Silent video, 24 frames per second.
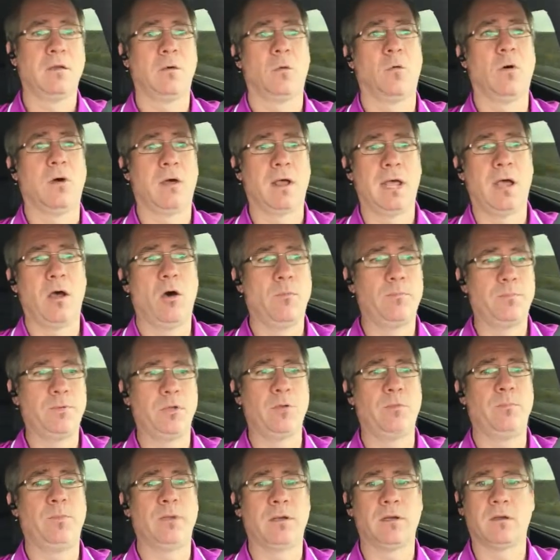will help
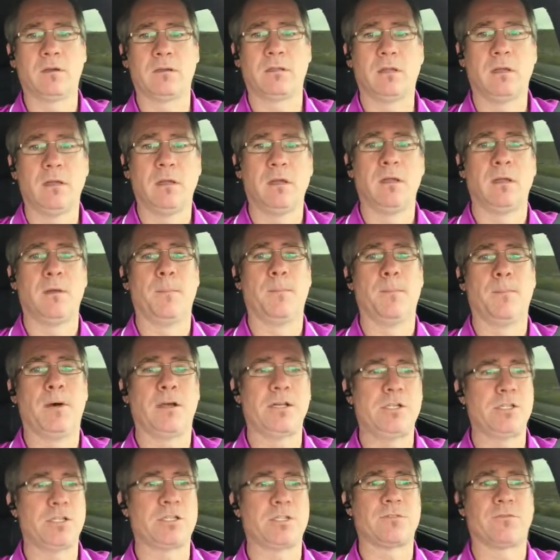you build
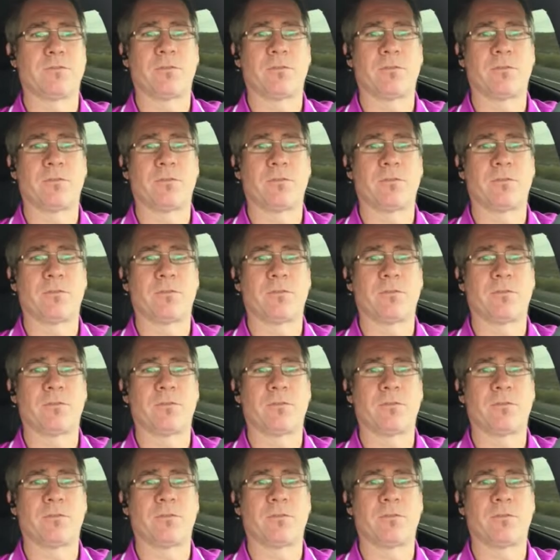budgets